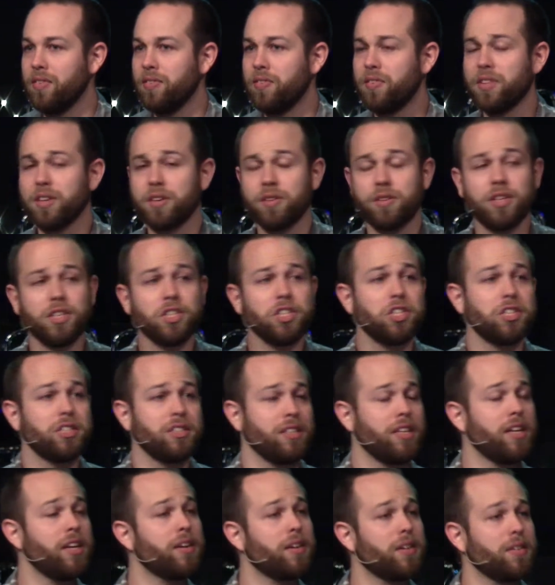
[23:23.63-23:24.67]
For the
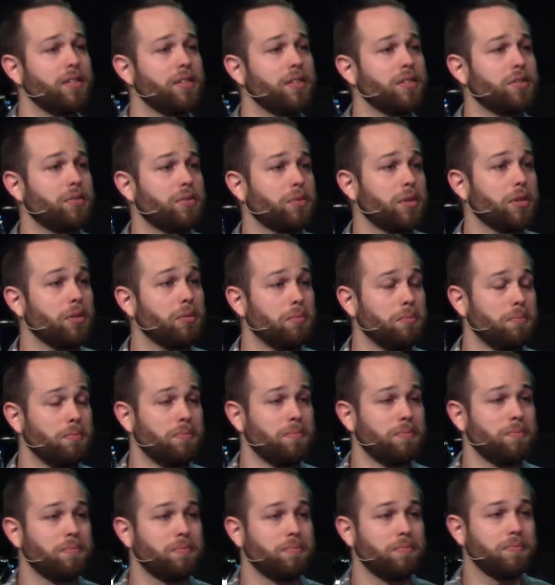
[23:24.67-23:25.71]
Christian here in this room,
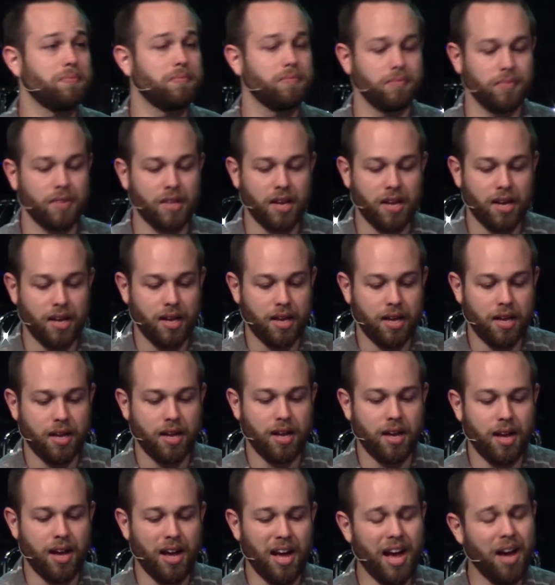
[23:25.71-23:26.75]

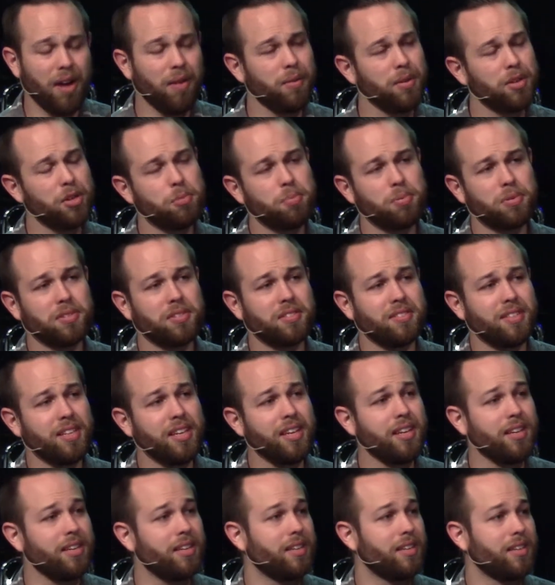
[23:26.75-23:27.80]
how will you
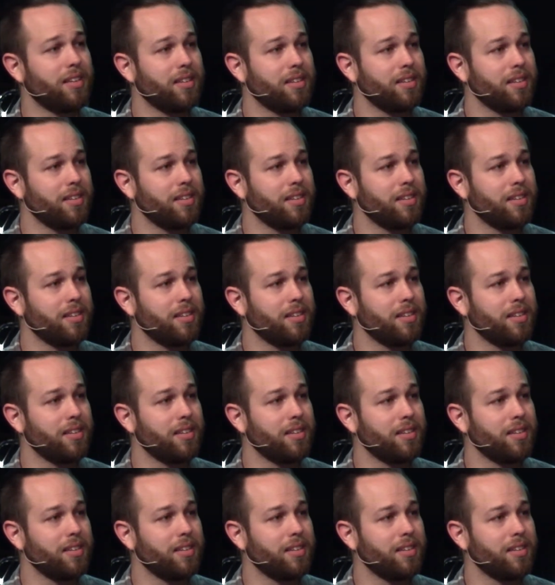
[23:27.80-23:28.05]
proceed